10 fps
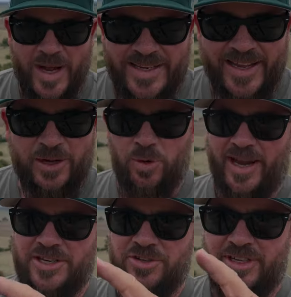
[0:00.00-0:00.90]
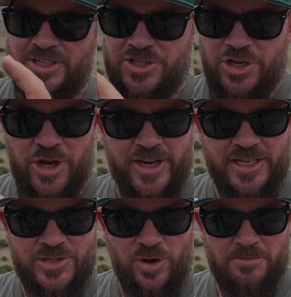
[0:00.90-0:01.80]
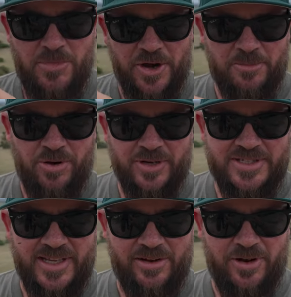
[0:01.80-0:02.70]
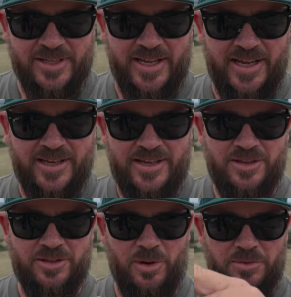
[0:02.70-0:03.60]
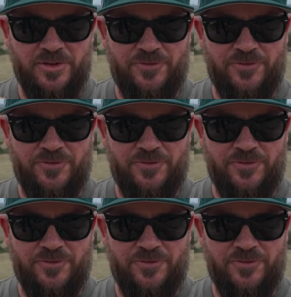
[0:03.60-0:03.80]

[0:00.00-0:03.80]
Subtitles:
One leg will actually turn into a monopod. See that right there? The one with the